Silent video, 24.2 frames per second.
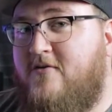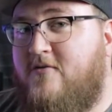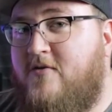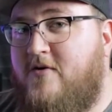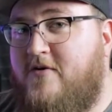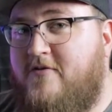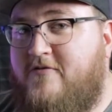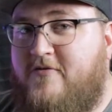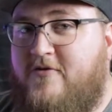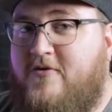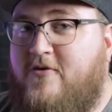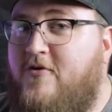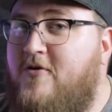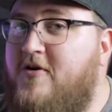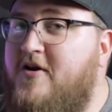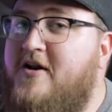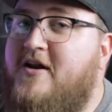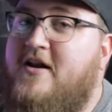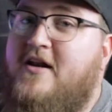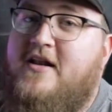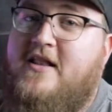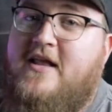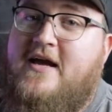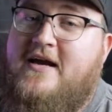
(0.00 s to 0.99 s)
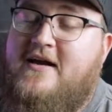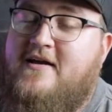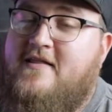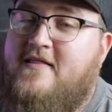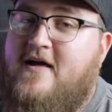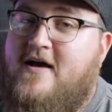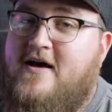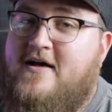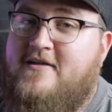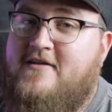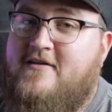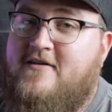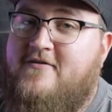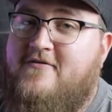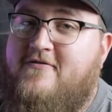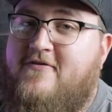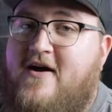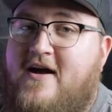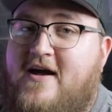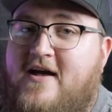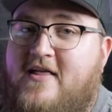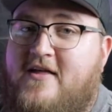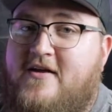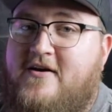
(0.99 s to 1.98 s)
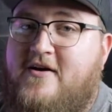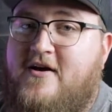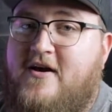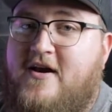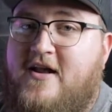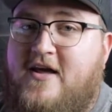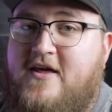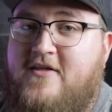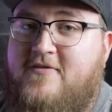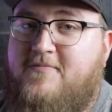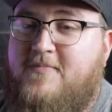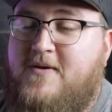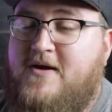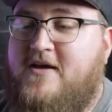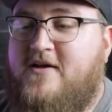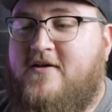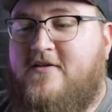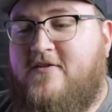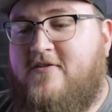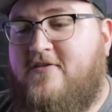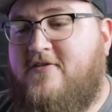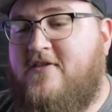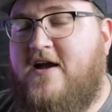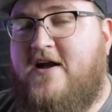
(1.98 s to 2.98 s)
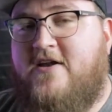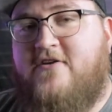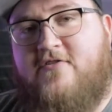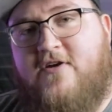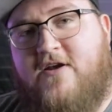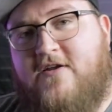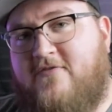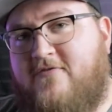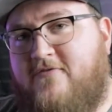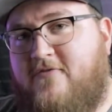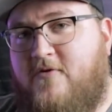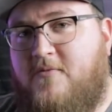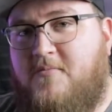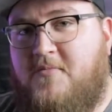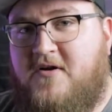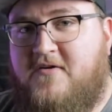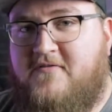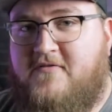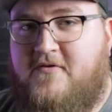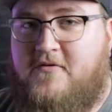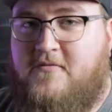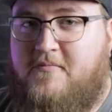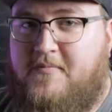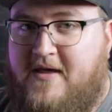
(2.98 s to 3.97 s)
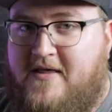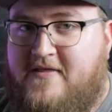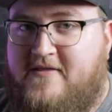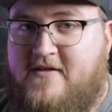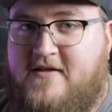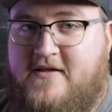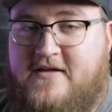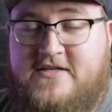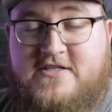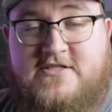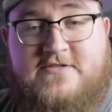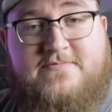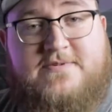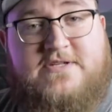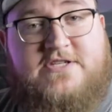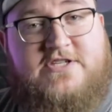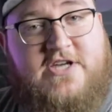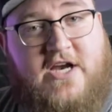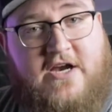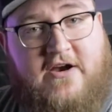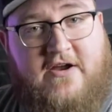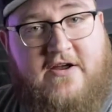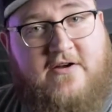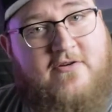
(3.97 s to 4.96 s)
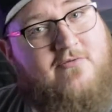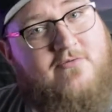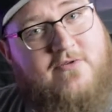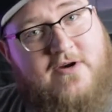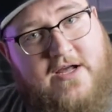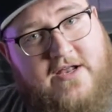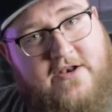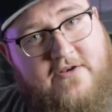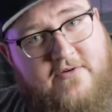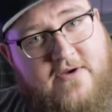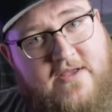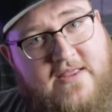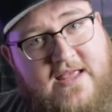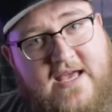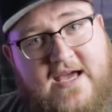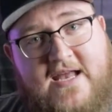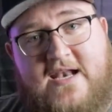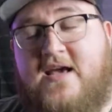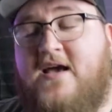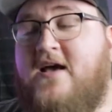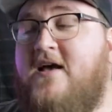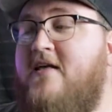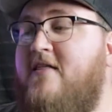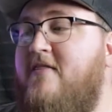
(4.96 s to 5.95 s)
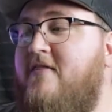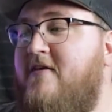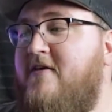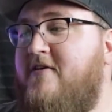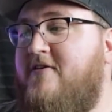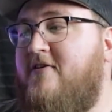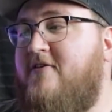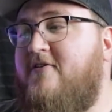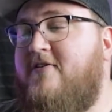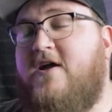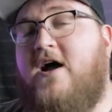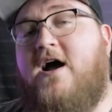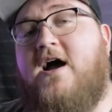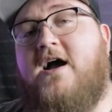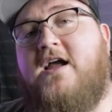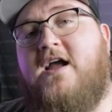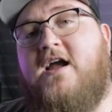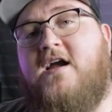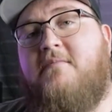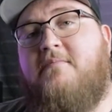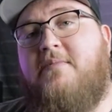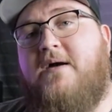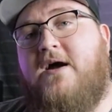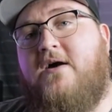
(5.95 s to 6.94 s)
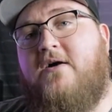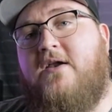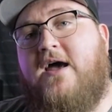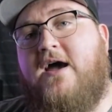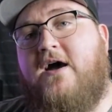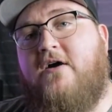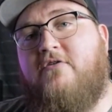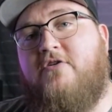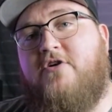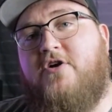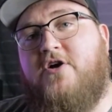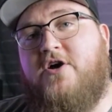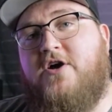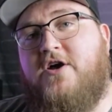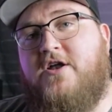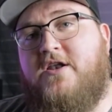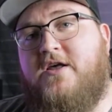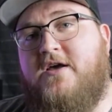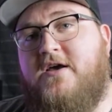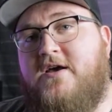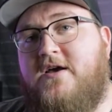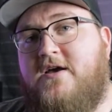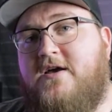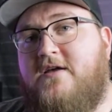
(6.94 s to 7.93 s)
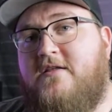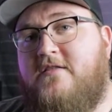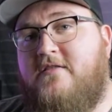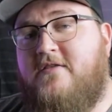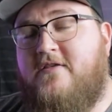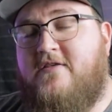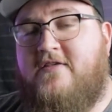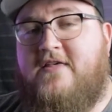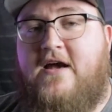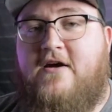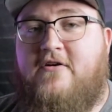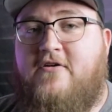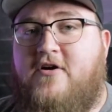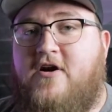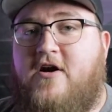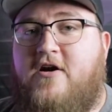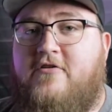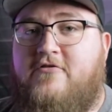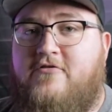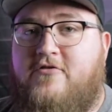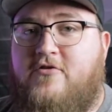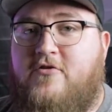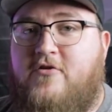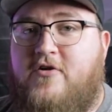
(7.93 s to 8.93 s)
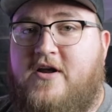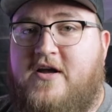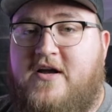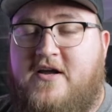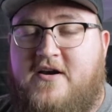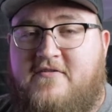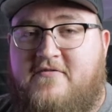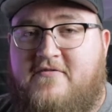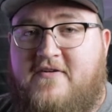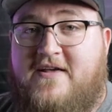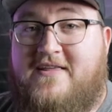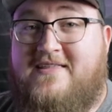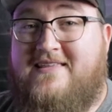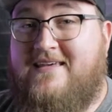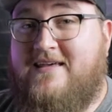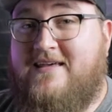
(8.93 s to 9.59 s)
it's recorded in like a lossless file underneath because it's not transformative. It would basically just be sharing. We're not doing that. This is talking about how good the sound card's recording interface